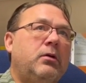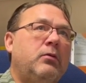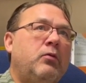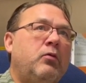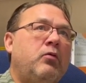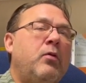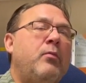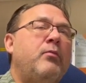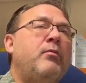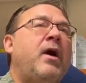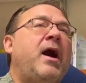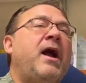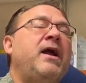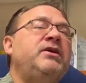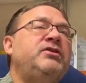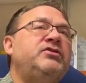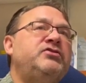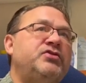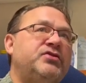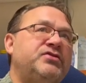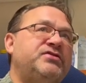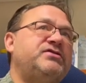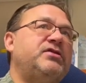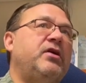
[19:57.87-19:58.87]
remind
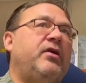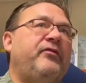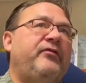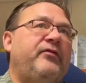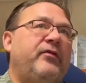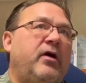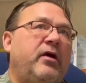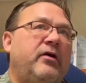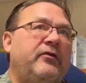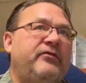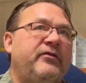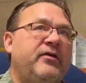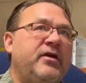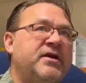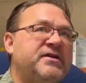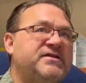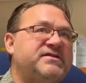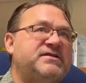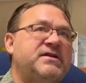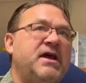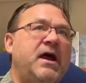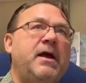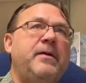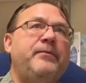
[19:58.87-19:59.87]
yourself of is
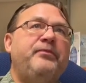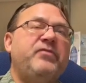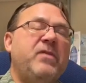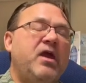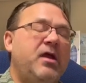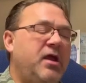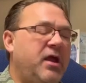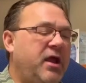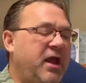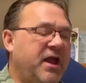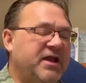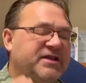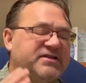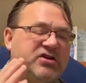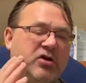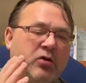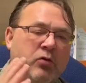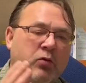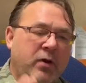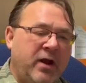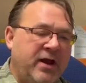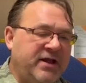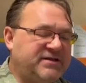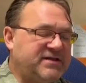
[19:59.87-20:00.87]
that it's
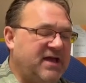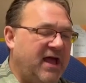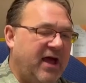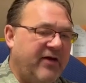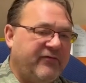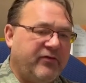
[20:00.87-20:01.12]
great to have